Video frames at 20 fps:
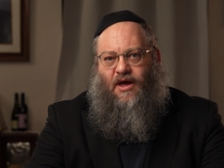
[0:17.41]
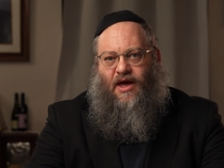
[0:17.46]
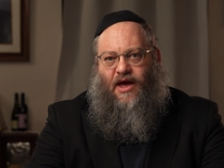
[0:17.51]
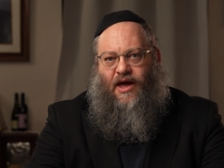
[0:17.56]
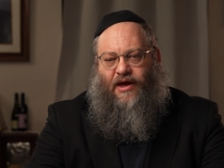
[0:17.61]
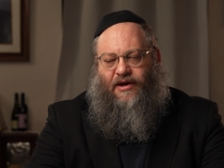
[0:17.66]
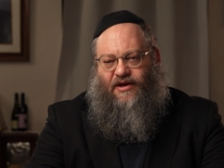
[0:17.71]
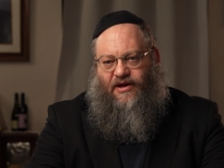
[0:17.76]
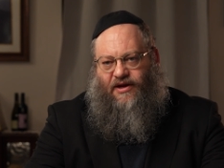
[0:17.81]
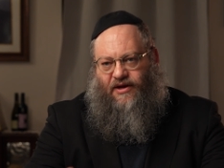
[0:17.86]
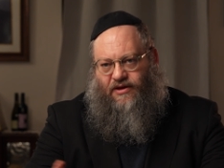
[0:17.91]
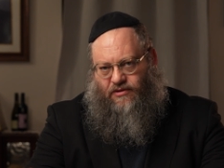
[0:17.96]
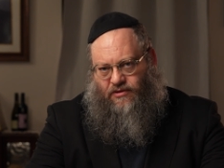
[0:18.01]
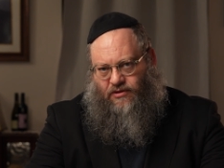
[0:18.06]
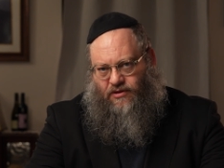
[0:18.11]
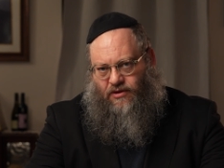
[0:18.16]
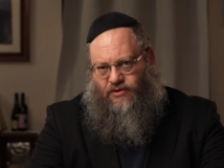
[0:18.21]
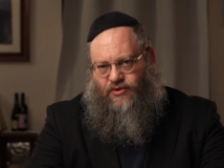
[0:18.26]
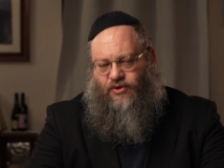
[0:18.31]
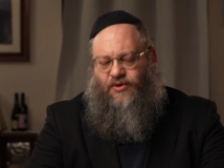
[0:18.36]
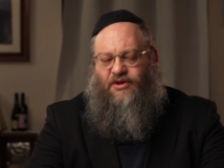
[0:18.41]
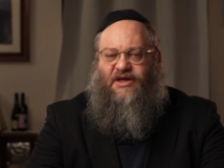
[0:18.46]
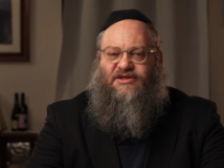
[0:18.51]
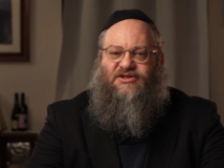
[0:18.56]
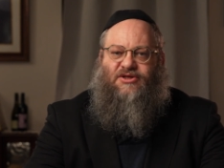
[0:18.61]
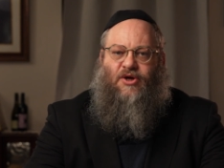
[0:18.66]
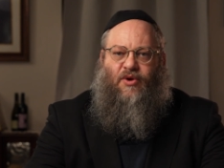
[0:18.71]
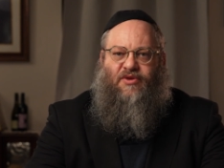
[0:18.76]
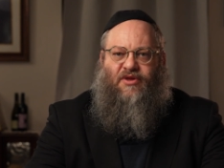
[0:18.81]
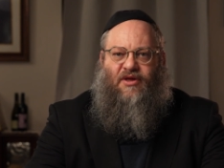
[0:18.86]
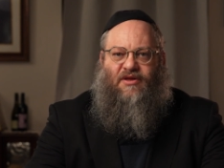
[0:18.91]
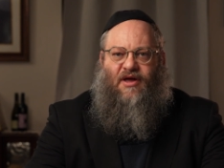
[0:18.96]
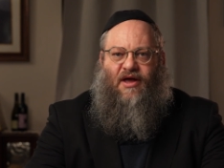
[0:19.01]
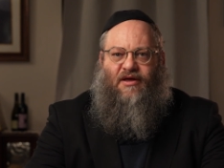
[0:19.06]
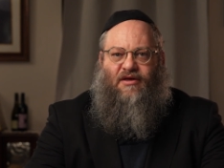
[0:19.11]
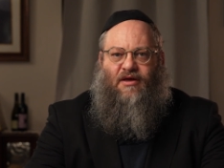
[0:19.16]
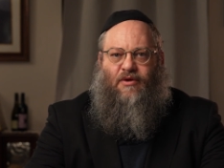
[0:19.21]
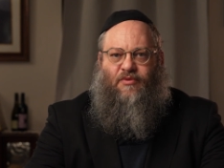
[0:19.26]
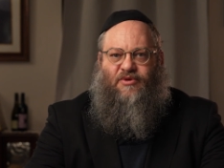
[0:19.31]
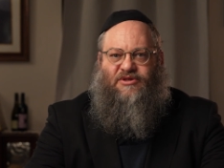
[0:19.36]
And two days ago in the
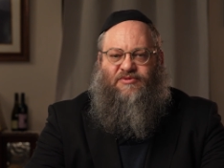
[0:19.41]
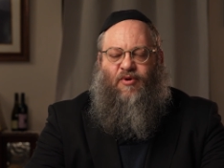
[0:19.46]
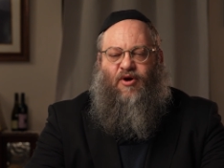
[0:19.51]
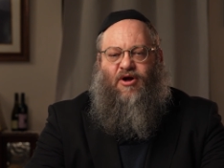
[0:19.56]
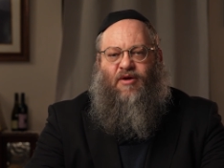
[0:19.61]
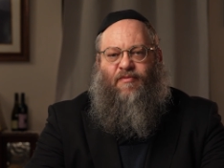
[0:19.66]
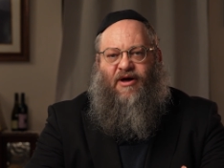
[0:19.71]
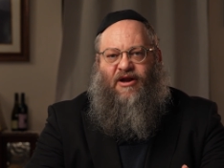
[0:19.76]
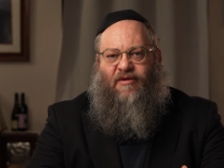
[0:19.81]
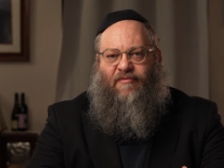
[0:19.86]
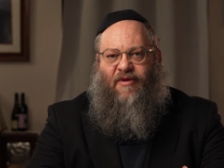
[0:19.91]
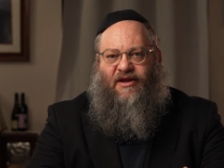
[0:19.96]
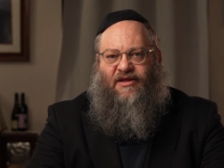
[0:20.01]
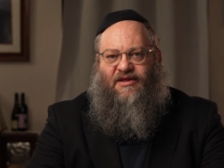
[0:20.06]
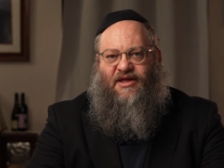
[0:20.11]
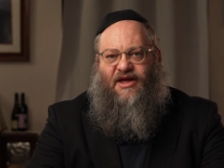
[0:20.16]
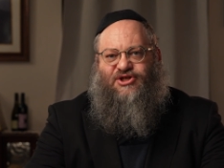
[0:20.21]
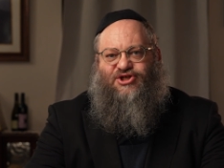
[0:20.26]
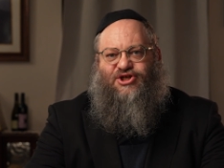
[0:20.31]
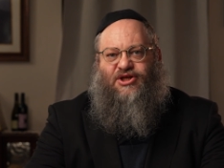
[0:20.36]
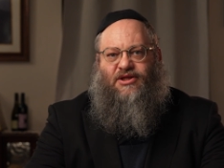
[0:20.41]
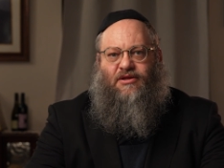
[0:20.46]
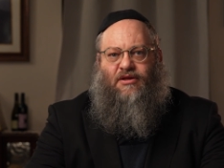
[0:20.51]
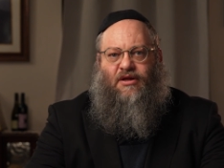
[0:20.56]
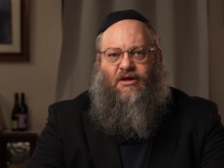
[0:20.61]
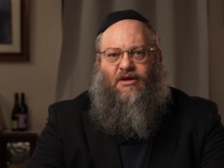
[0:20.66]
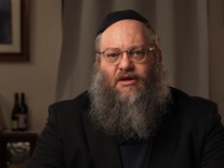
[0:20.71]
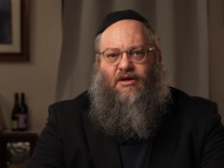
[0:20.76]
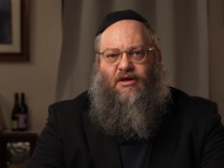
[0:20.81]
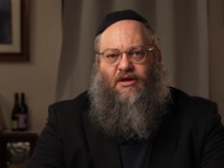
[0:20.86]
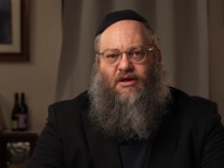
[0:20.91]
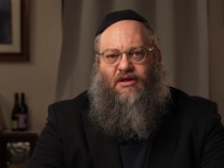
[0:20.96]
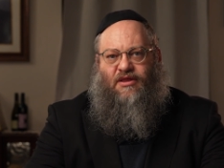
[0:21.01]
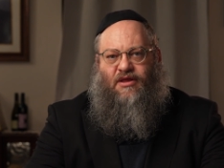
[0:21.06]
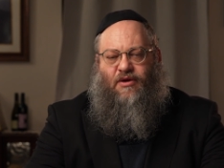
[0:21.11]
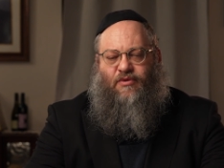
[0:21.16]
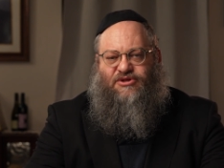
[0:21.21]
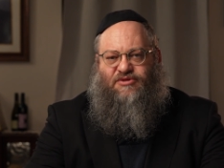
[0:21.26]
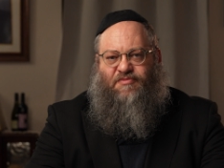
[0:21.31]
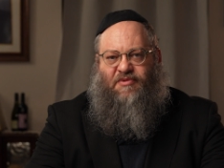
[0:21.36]
Tanya, we spoke about a meditation
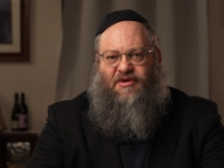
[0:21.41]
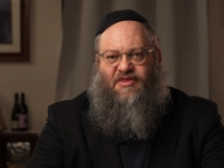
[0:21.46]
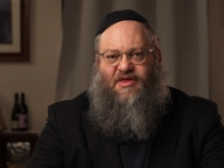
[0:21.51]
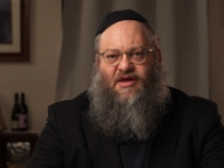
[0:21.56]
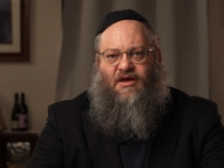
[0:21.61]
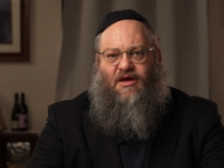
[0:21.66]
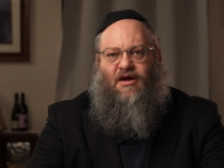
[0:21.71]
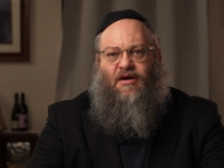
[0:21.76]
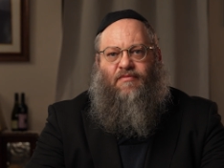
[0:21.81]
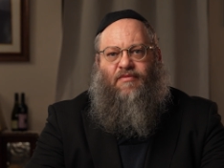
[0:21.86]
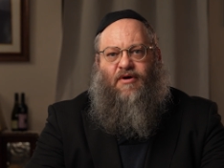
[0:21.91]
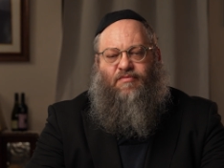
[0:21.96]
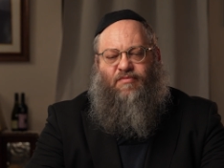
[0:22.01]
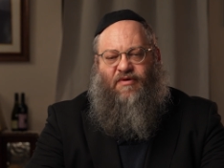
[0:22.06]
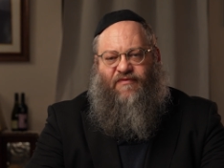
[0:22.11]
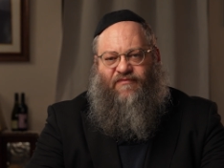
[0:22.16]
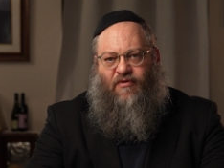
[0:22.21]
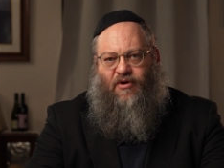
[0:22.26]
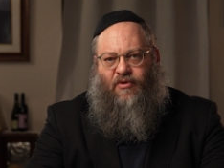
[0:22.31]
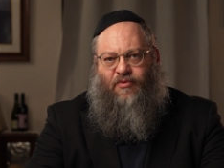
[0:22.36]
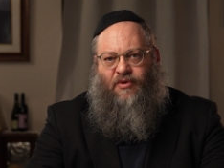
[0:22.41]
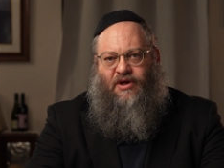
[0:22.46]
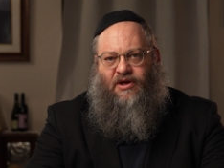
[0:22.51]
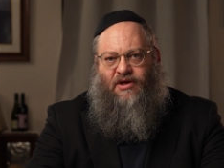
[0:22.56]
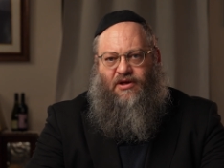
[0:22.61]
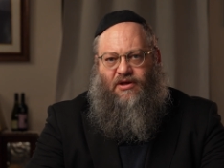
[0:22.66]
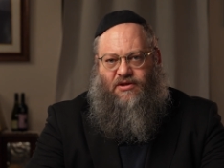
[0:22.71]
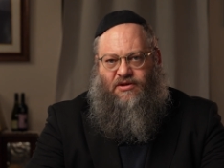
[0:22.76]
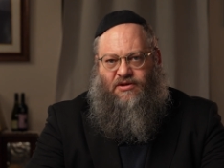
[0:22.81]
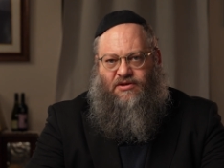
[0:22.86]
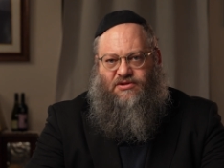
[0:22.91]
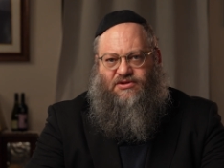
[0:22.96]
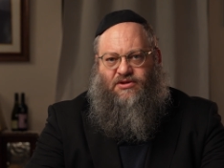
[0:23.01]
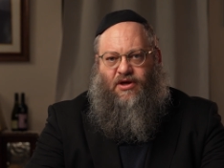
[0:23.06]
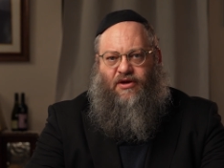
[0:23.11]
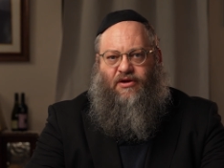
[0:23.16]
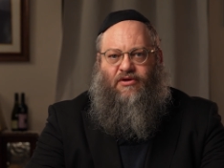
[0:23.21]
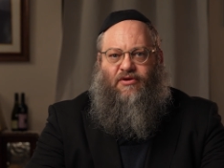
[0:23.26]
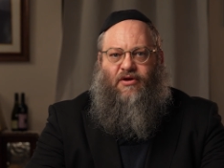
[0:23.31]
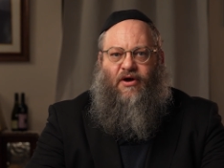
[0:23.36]
that we should be thinking about before we
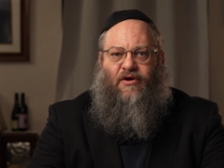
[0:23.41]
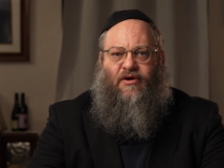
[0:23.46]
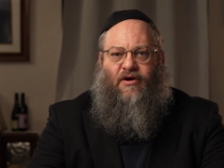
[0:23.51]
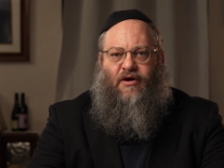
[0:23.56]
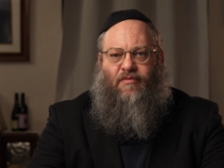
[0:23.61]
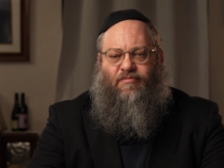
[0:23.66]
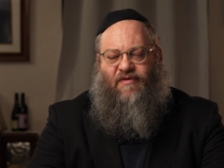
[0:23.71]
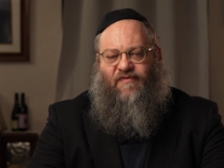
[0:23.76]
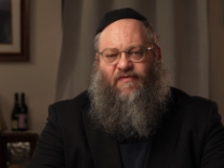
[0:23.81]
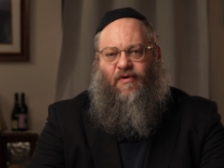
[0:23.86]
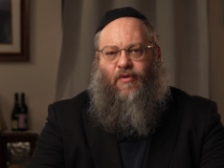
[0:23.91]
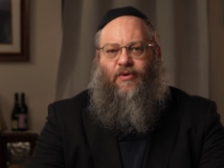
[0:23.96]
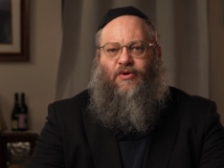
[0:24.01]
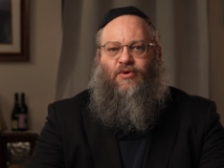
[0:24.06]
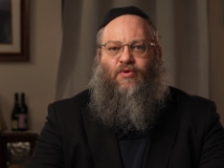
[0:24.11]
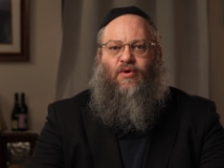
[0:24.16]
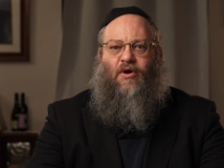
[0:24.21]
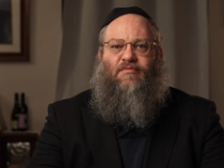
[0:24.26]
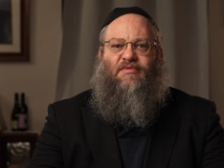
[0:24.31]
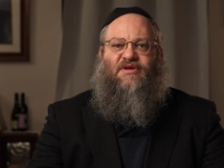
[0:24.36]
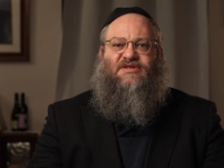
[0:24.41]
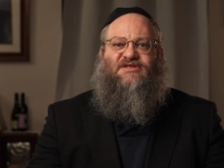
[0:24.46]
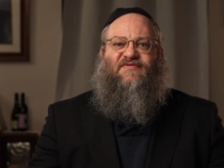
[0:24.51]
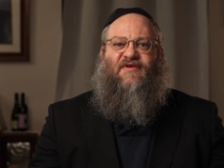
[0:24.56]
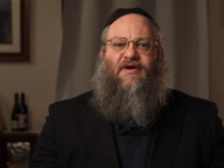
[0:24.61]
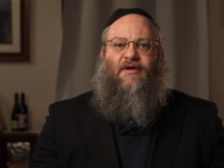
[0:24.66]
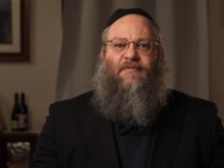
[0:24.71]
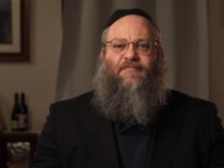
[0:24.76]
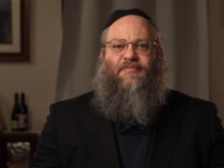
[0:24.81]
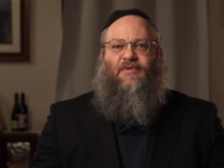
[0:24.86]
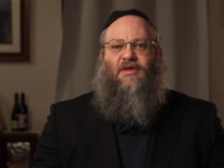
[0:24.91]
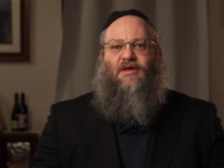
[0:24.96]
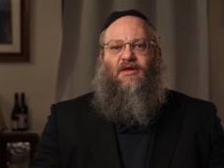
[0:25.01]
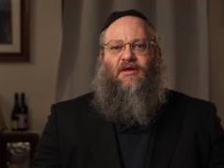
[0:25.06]
study Torah, before we do a mitzvah,